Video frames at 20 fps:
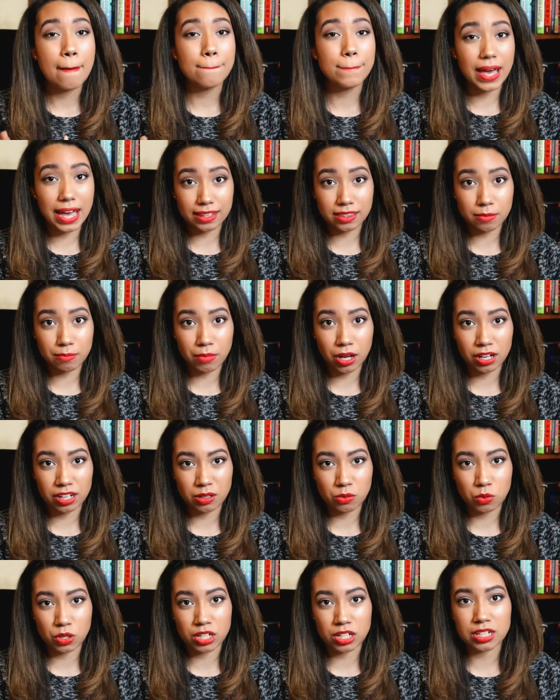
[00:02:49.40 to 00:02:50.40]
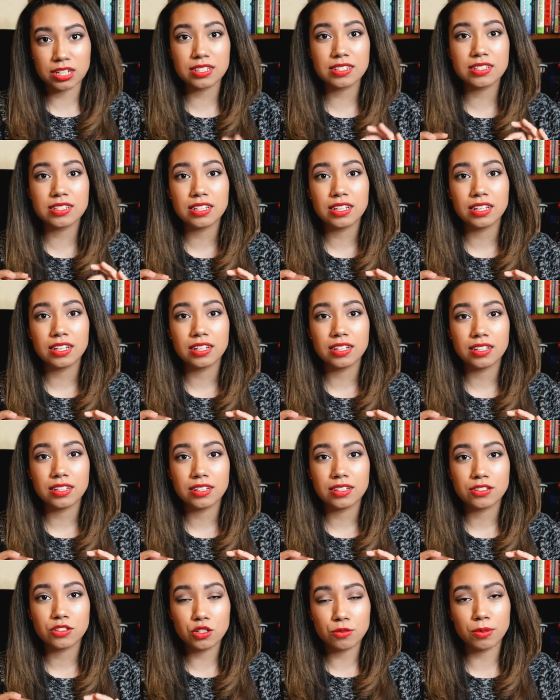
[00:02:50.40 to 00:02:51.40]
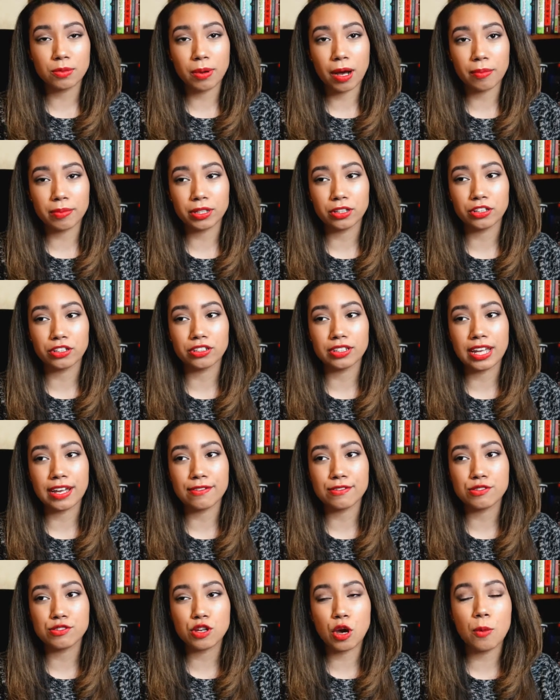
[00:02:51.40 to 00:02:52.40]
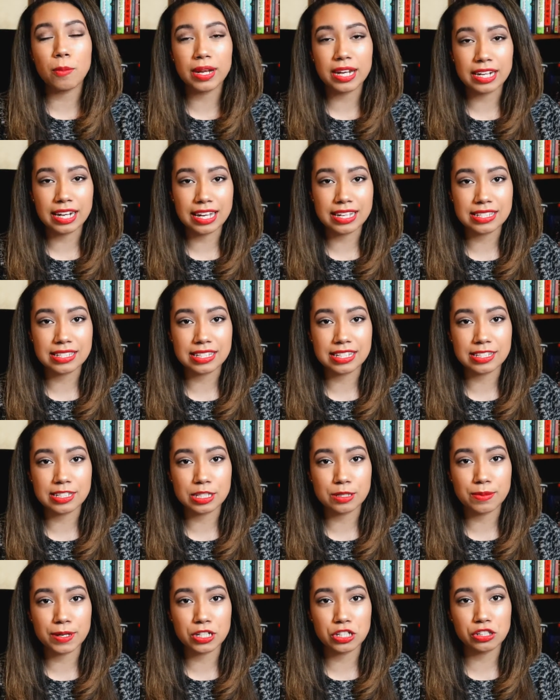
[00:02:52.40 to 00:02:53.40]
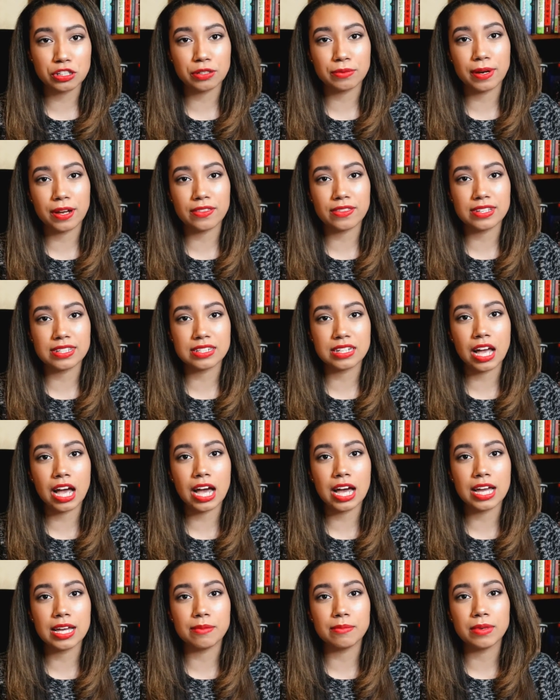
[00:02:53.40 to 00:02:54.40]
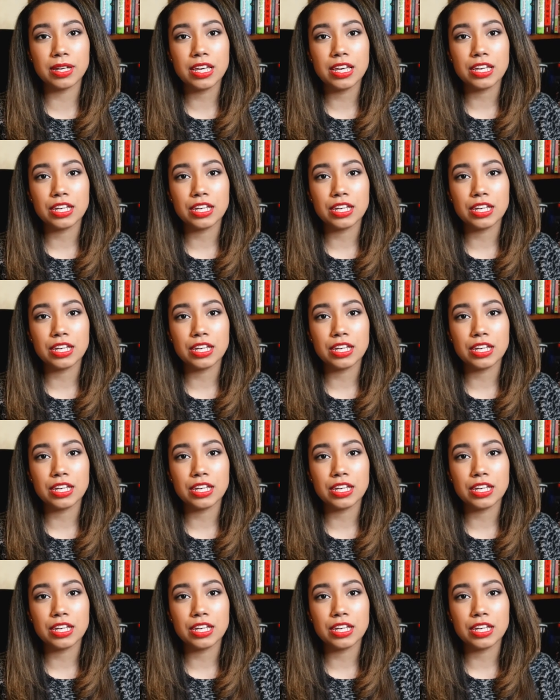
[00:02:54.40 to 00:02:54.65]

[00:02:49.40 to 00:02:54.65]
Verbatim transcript: Bath and Body Works super popular. They have so many nice scents, especially around this time.